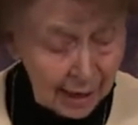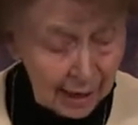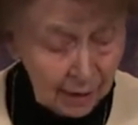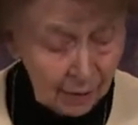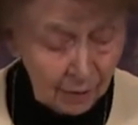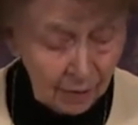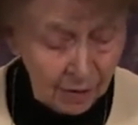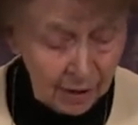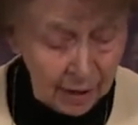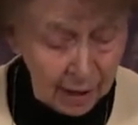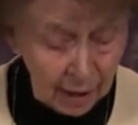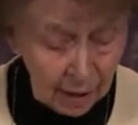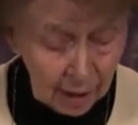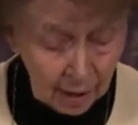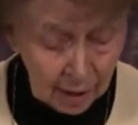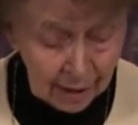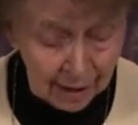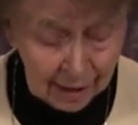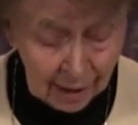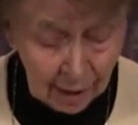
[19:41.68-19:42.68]
And
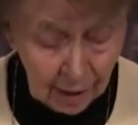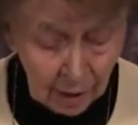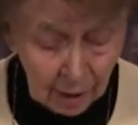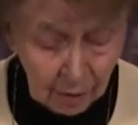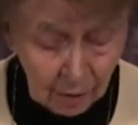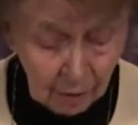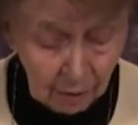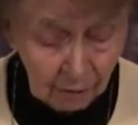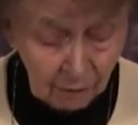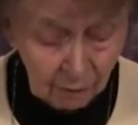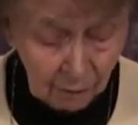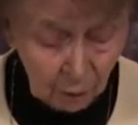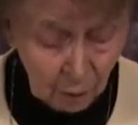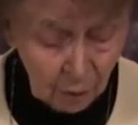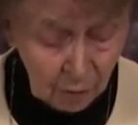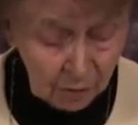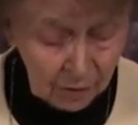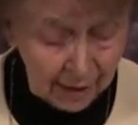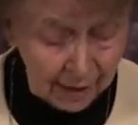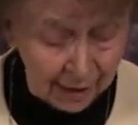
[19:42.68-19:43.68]
then the
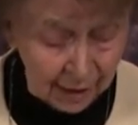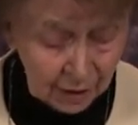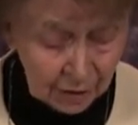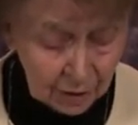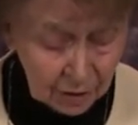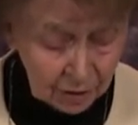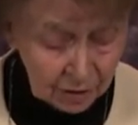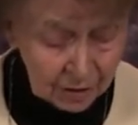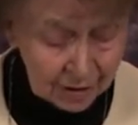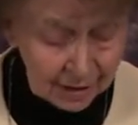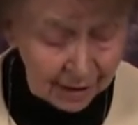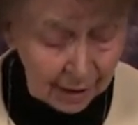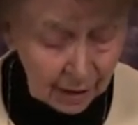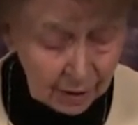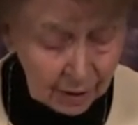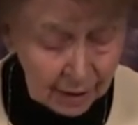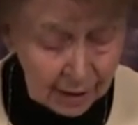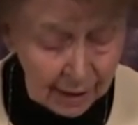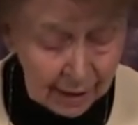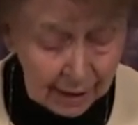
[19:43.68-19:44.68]
fourth angel
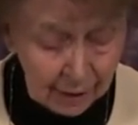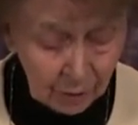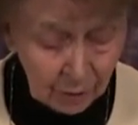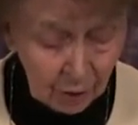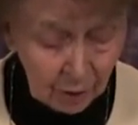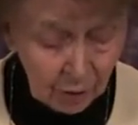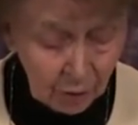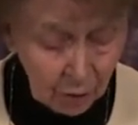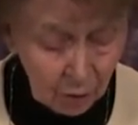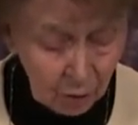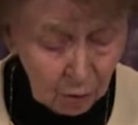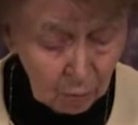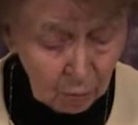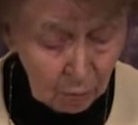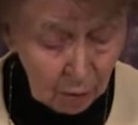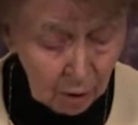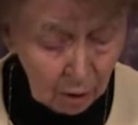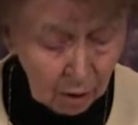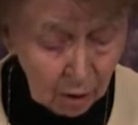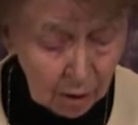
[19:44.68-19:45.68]
sounded, and the
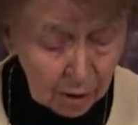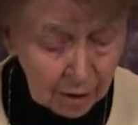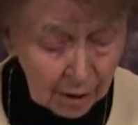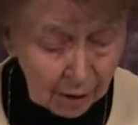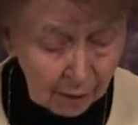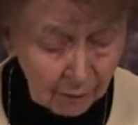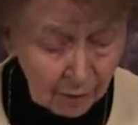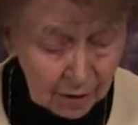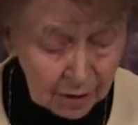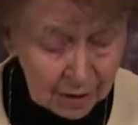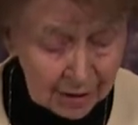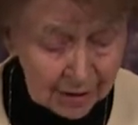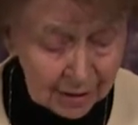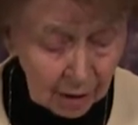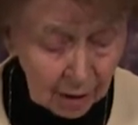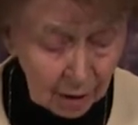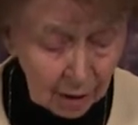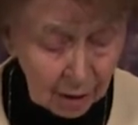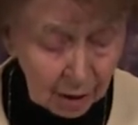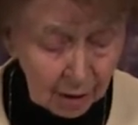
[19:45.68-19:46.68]
third part of the
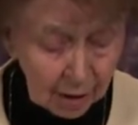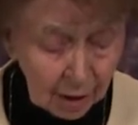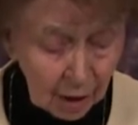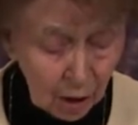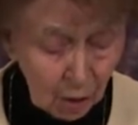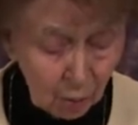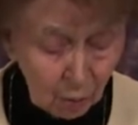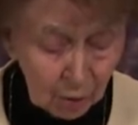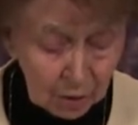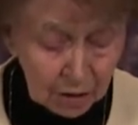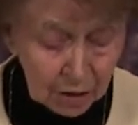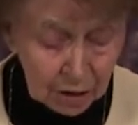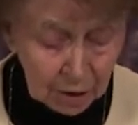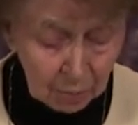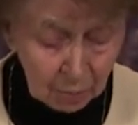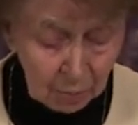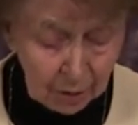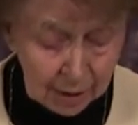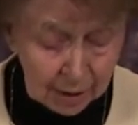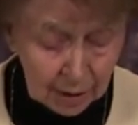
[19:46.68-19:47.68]
sun was
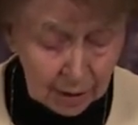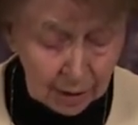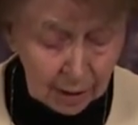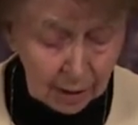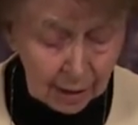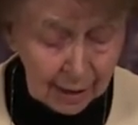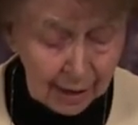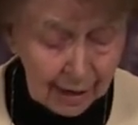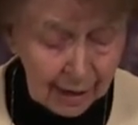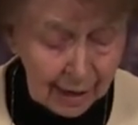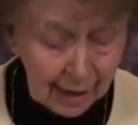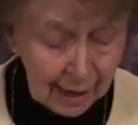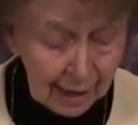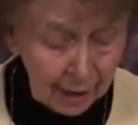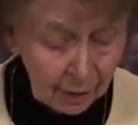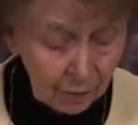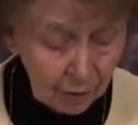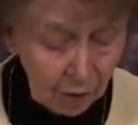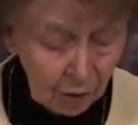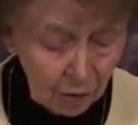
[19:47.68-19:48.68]
smitten,
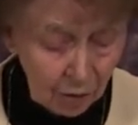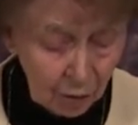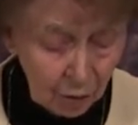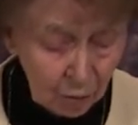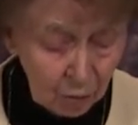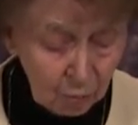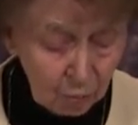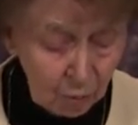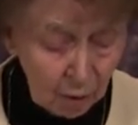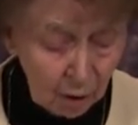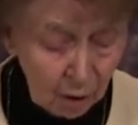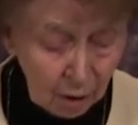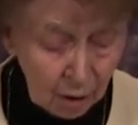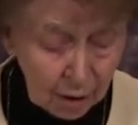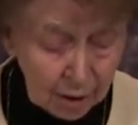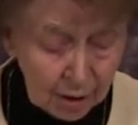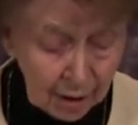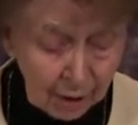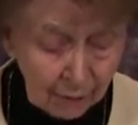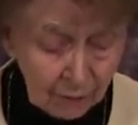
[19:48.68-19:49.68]
and the third
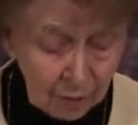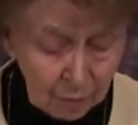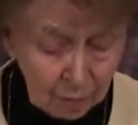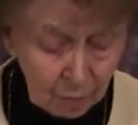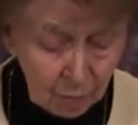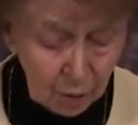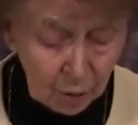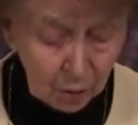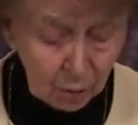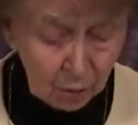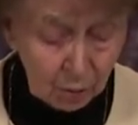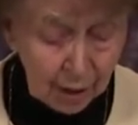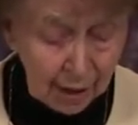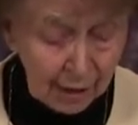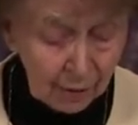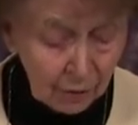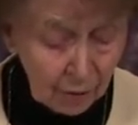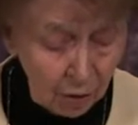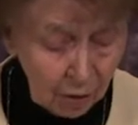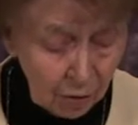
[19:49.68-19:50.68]
part of the moon,
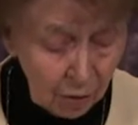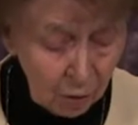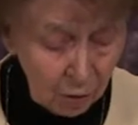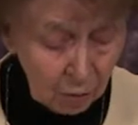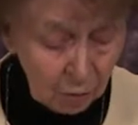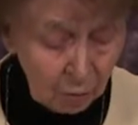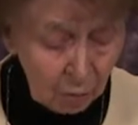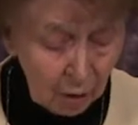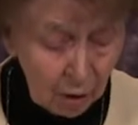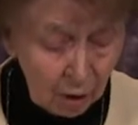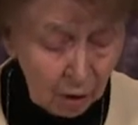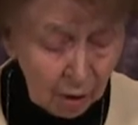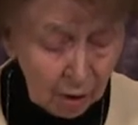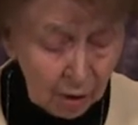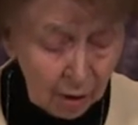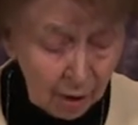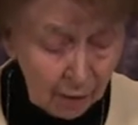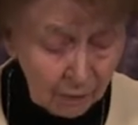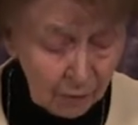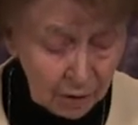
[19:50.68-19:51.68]
and the third
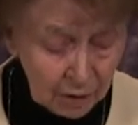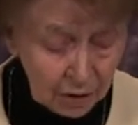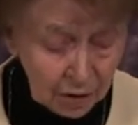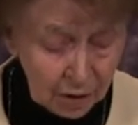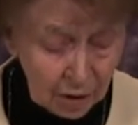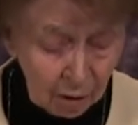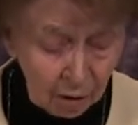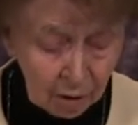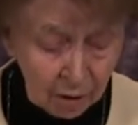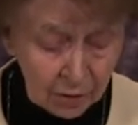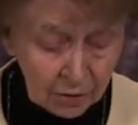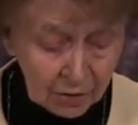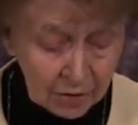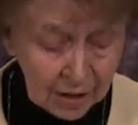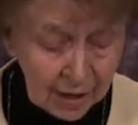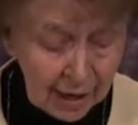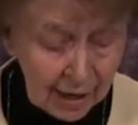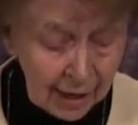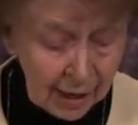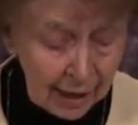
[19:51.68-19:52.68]
part of the
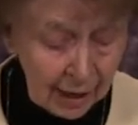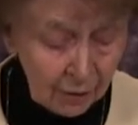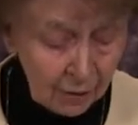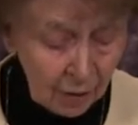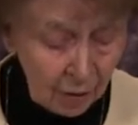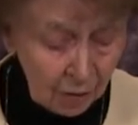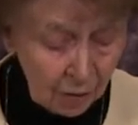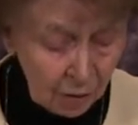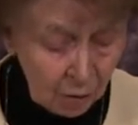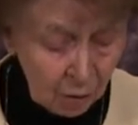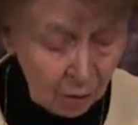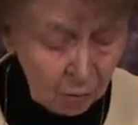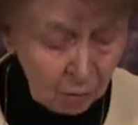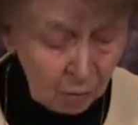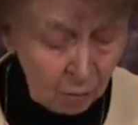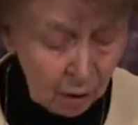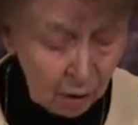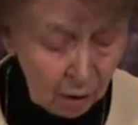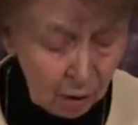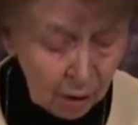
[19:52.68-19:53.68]
stars, and the
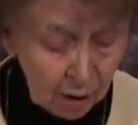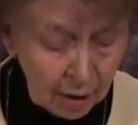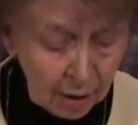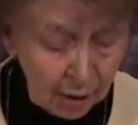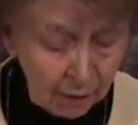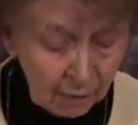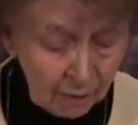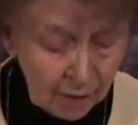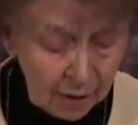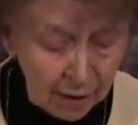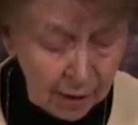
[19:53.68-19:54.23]
third part of